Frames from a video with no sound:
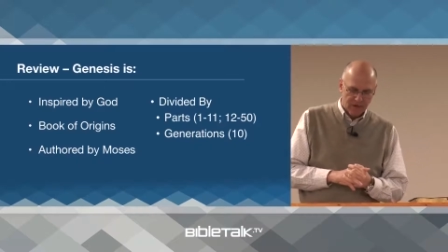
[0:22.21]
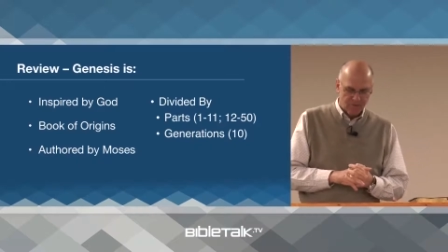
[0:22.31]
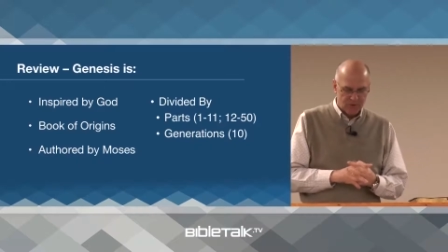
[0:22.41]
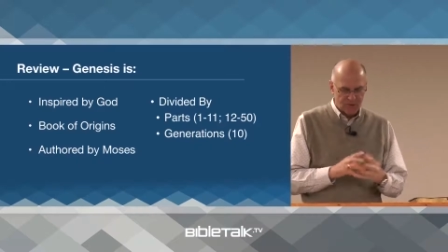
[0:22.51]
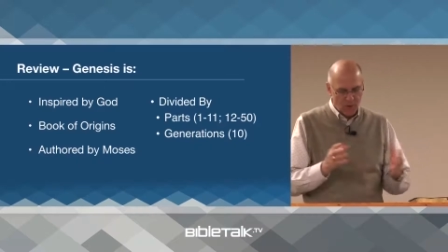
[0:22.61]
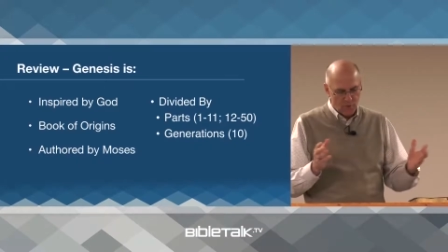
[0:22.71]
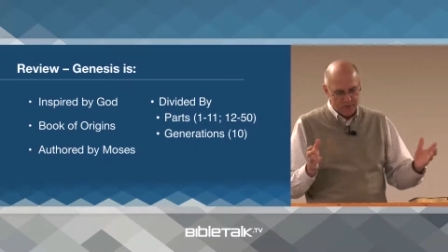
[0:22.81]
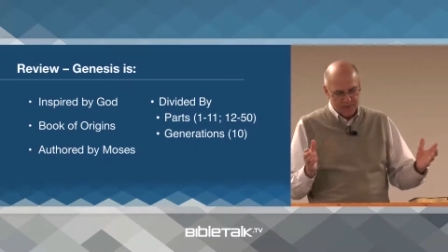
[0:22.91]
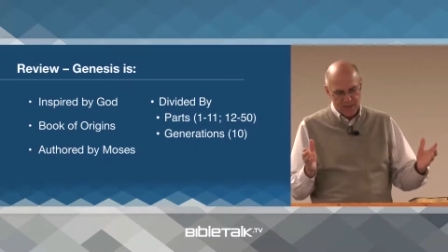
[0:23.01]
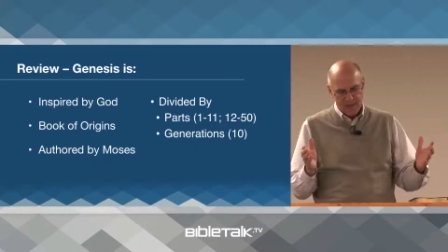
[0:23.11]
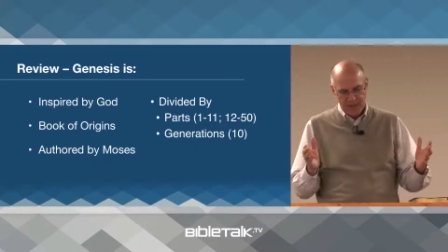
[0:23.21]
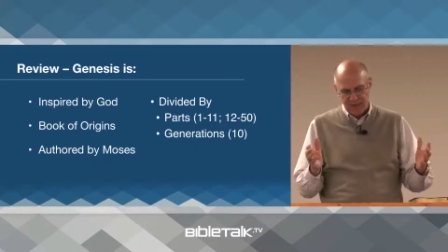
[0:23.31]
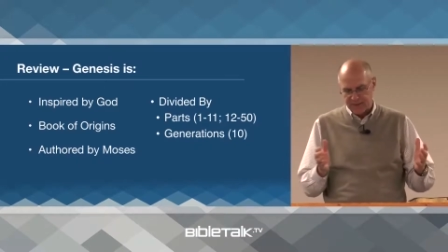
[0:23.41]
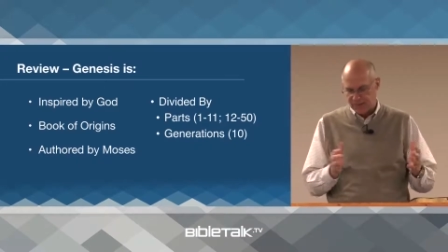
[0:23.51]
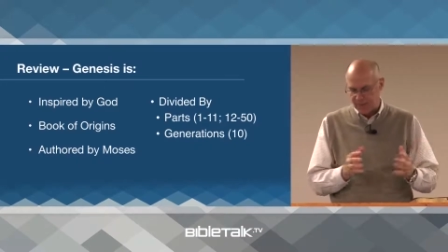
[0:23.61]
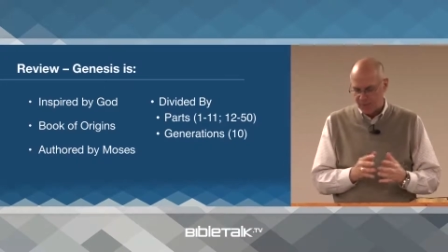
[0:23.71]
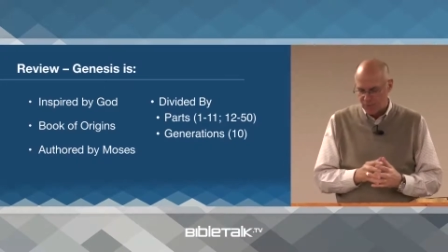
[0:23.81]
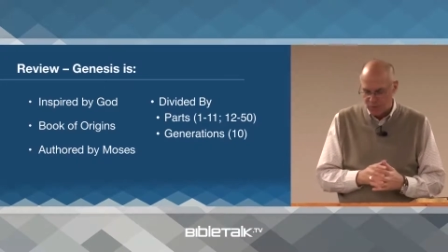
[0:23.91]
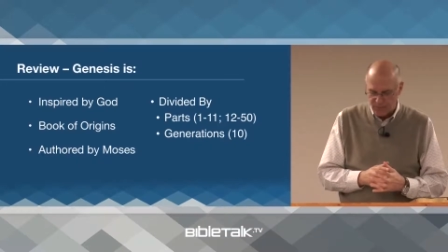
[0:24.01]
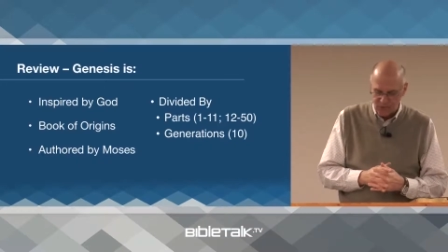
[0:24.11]
First of all, we said that the
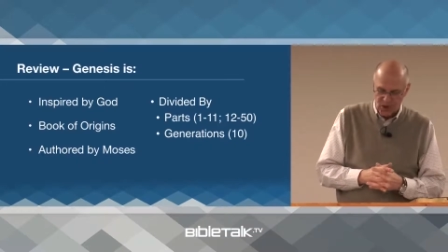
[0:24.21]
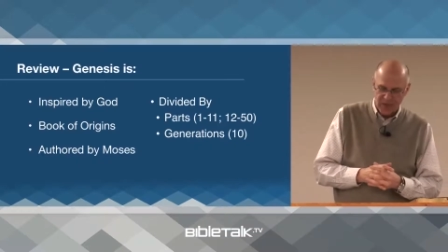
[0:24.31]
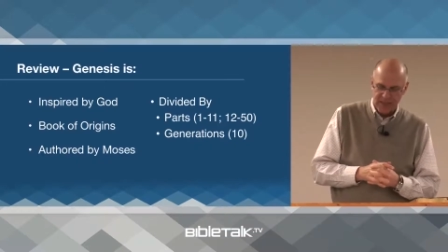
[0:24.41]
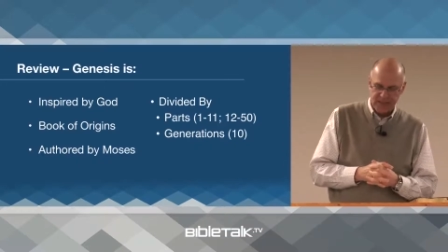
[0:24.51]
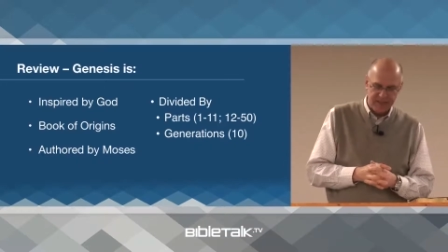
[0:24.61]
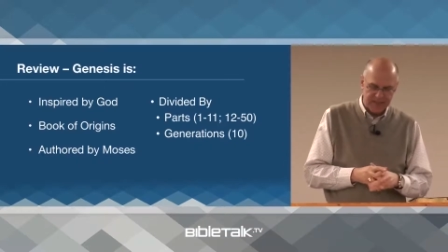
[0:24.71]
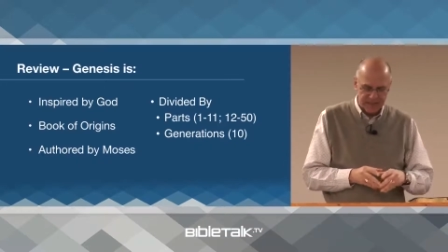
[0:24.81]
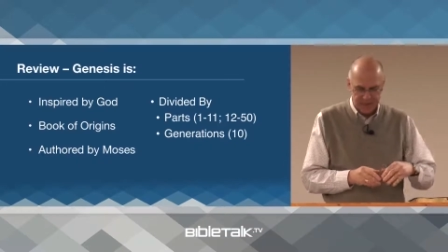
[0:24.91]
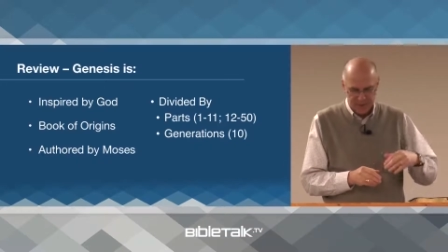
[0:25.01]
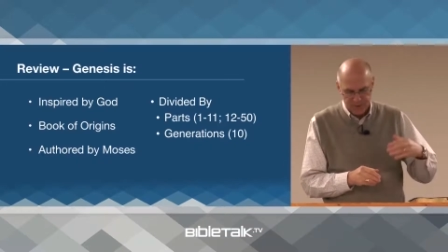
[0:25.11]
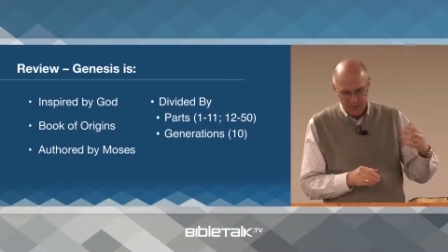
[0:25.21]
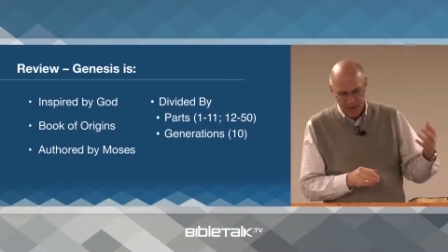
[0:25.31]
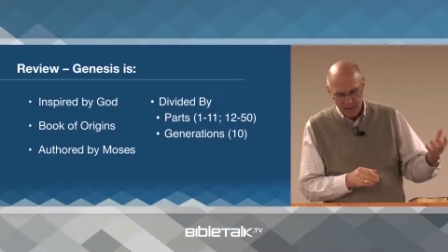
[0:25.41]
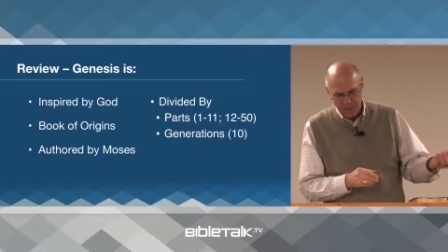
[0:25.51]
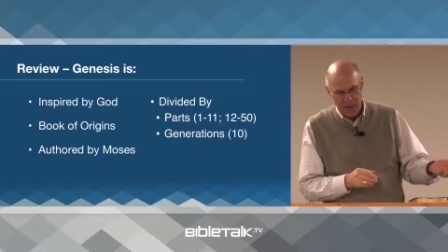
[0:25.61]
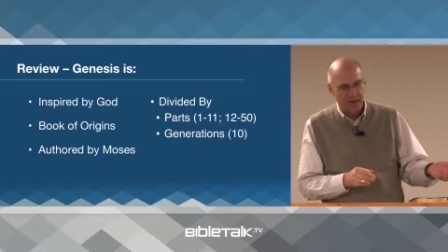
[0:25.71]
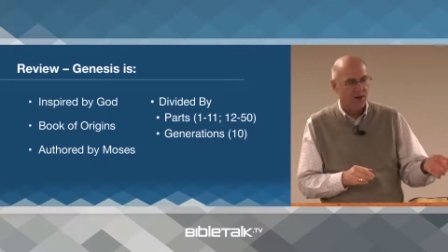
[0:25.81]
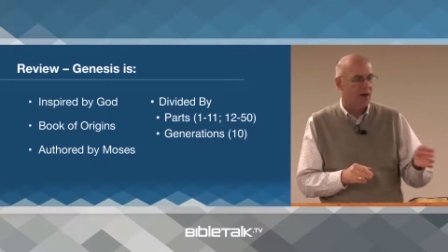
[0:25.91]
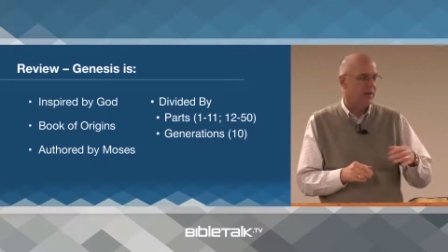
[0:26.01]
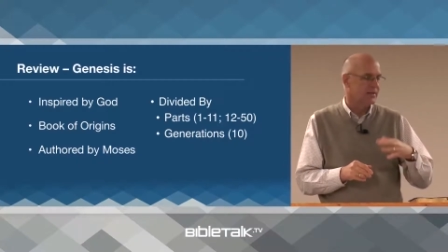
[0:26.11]
book of Genesis is inspired by
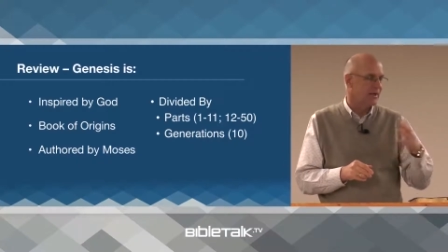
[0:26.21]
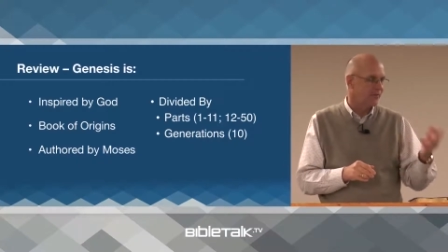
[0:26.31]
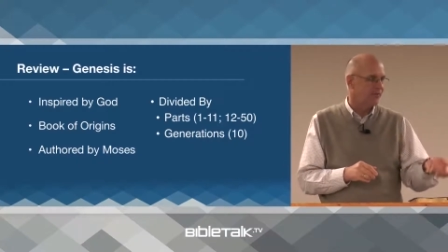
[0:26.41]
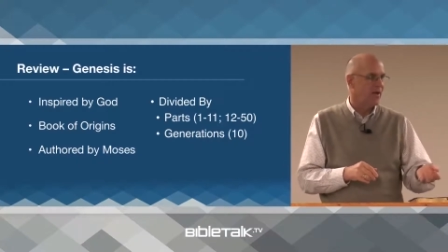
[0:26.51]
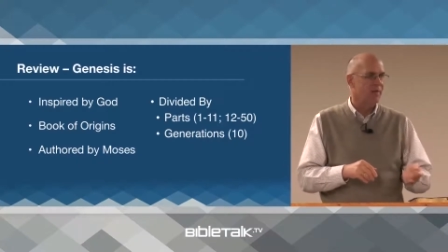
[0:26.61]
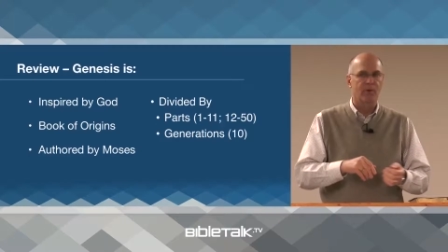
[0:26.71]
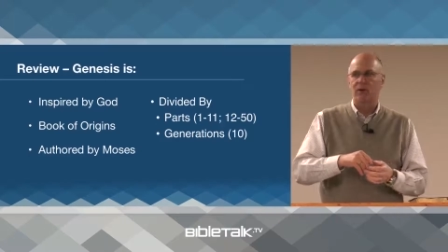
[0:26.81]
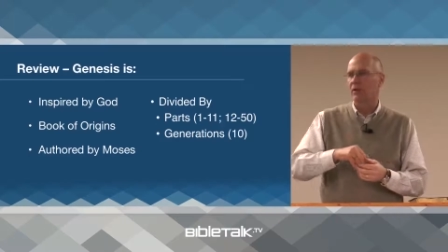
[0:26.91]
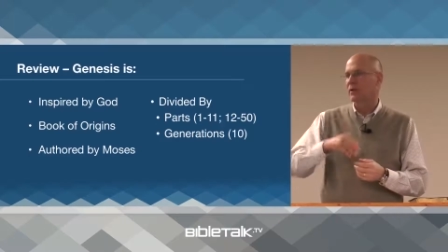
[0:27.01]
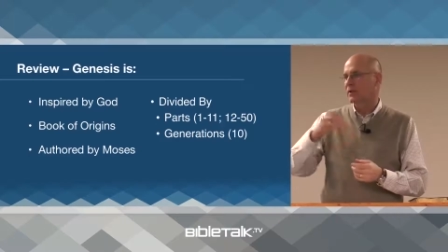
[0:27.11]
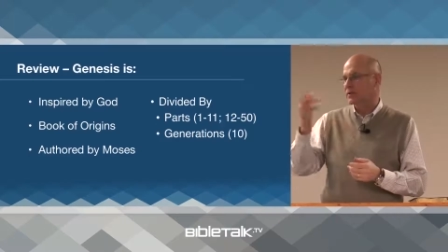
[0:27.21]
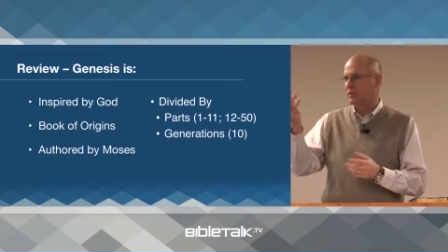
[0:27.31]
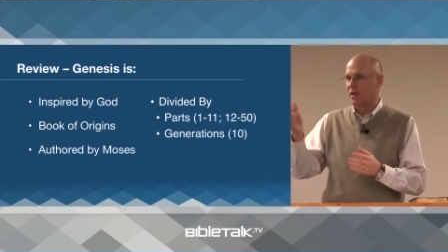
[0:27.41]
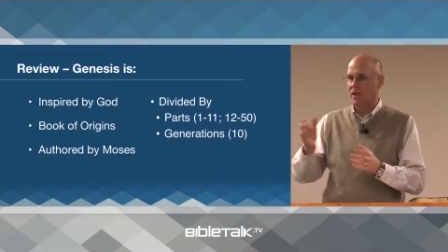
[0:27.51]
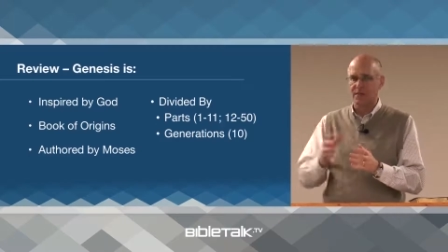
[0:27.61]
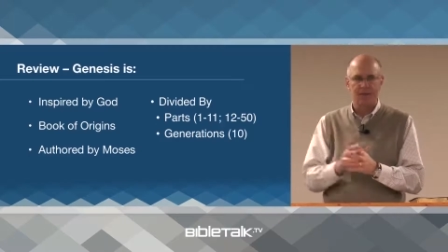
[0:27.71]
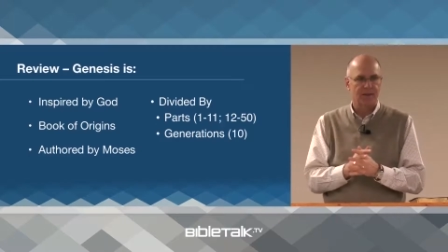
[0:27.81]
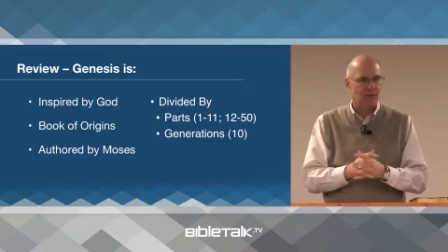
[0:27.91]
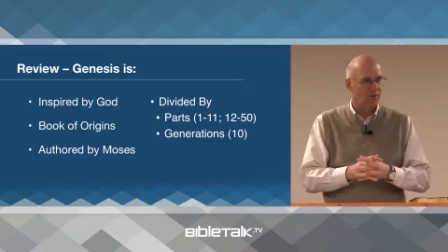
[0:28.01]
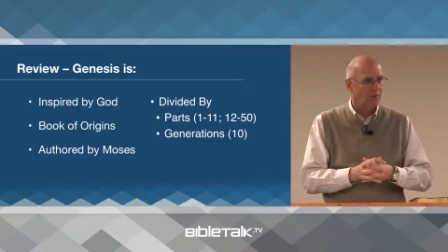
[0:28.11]
God. It's not a fable, it's not
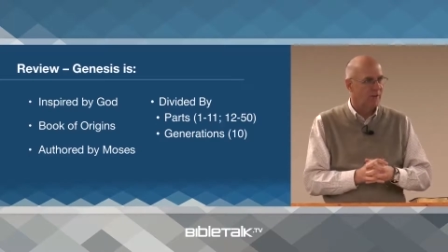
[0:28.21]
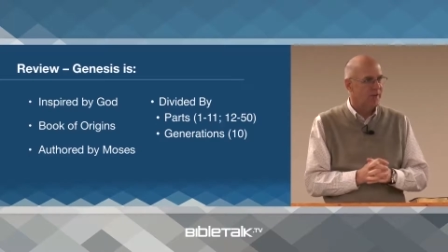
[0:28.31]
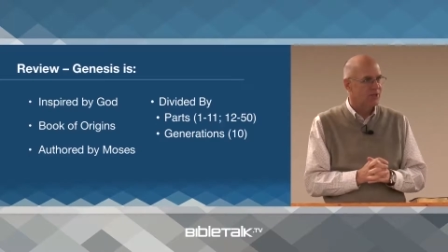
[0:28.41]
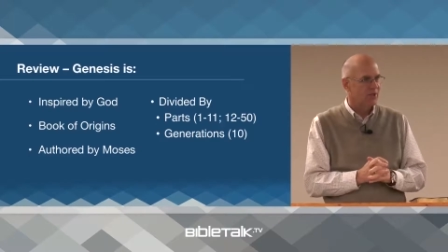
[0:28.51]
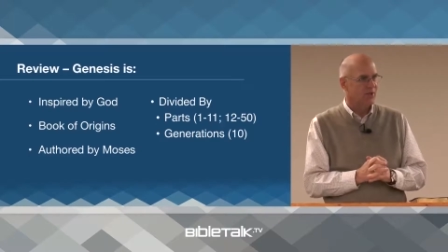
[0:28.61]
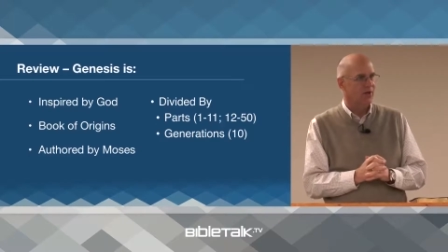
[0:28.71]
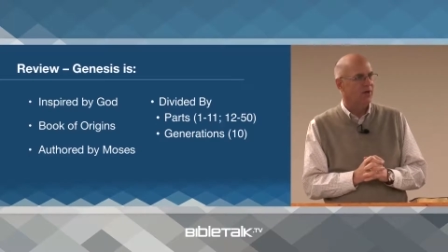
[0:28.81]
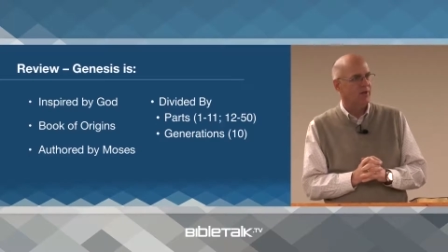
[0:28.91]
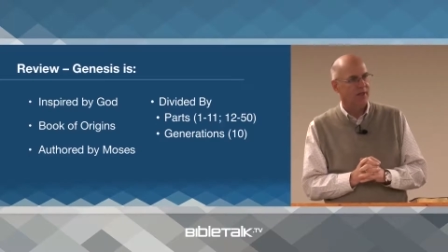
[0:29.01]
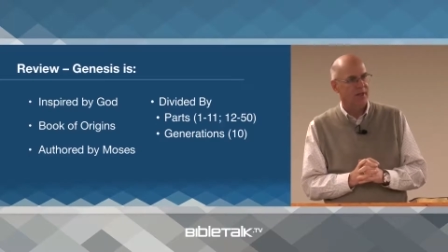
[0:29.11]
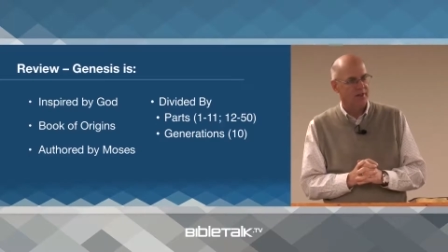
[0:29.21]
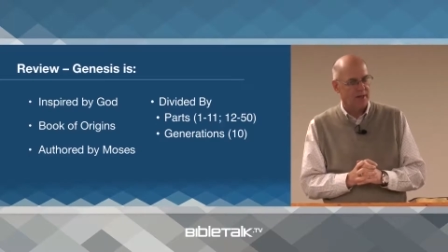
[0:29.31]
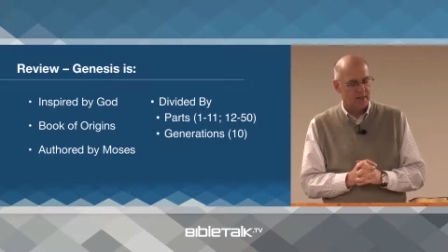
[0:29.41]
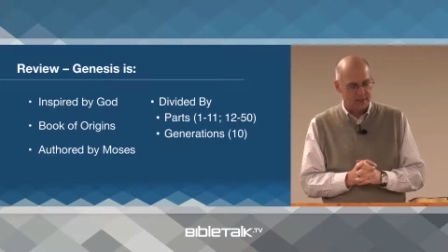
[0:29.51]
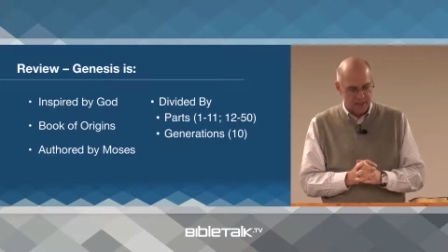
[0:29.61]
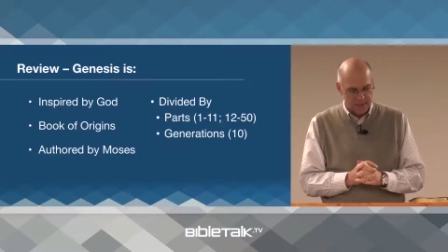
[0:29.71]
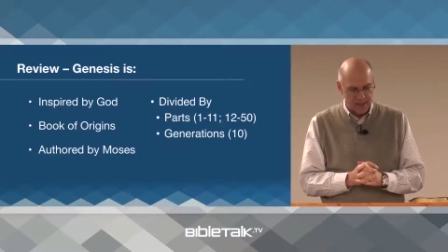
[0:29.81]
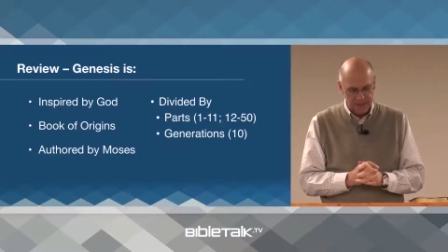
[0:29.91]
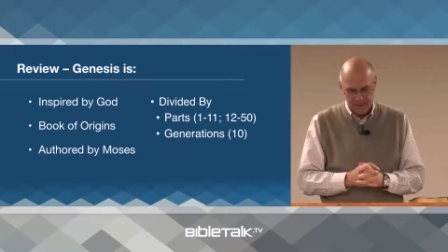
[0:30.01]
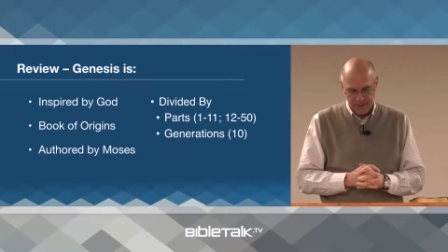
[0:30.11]
magic or anything like that. It
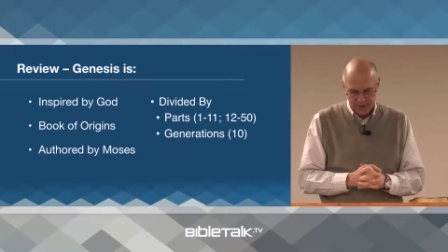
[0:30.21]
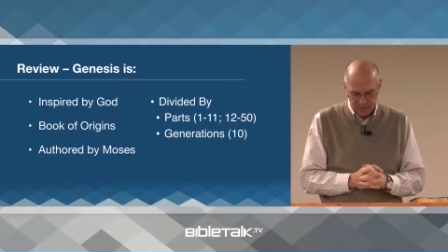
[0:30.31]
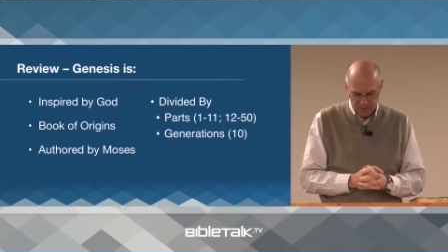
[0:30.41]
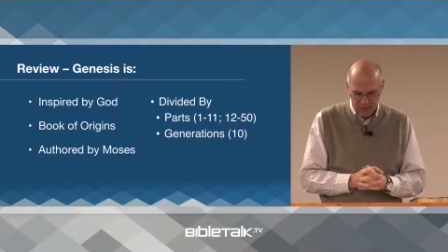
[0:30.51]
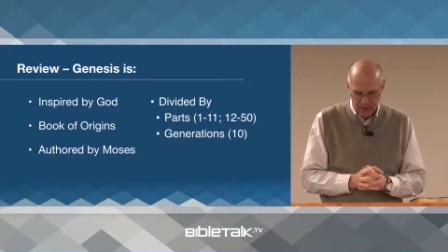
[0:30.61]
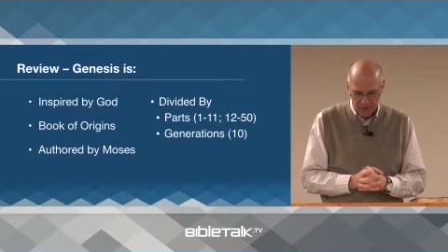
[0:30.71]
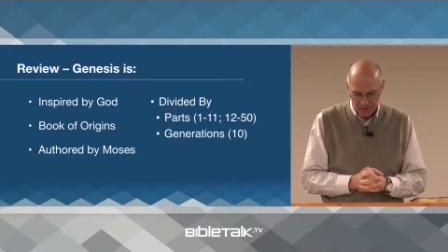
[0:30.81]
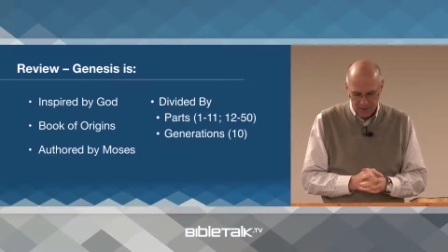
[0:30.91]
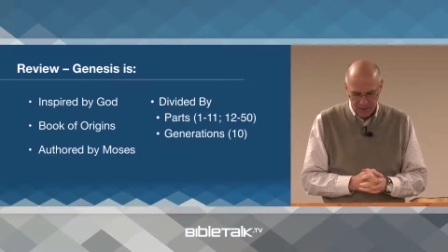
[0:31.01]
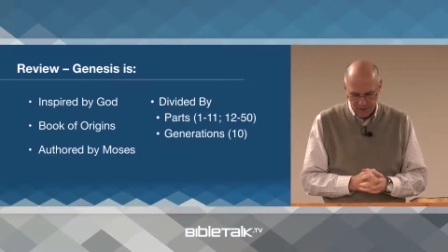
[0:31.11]
is an inspired